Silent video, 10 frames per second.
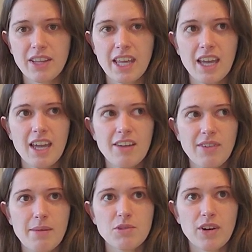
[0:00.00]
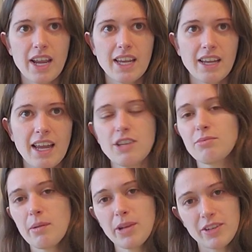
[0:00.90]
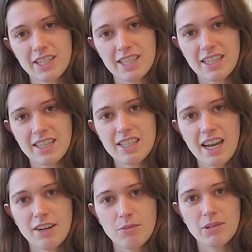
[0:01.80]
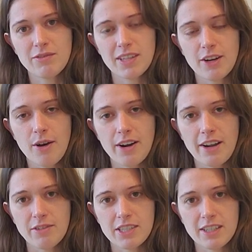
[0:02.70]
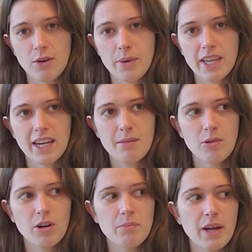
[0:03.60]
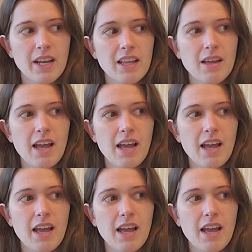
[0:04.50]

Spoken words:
Like if I'm trying, and you've probably already seen this, I don't put a video out every single week anymore, but